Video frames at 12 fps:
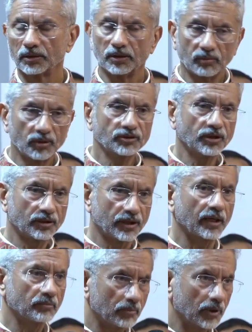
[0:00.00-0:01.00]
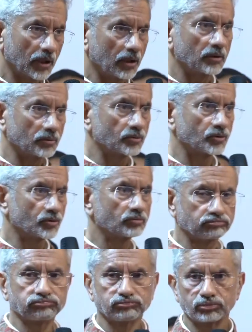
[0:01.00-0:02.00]
There was a time, and this was
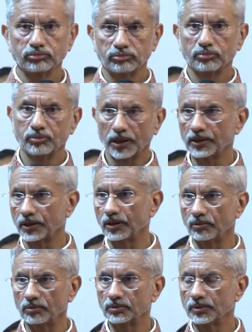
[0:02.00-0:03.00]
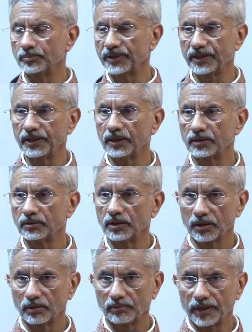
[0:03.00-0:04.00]
the period
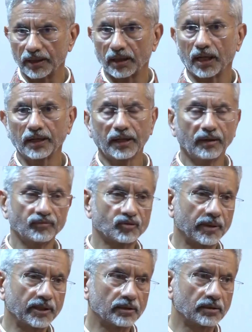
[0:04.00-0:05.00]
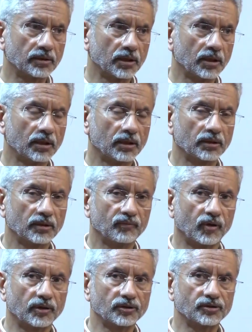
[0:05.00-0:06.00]
where I have spent in the
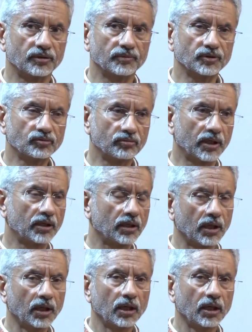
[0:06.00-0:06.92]
foreign service, where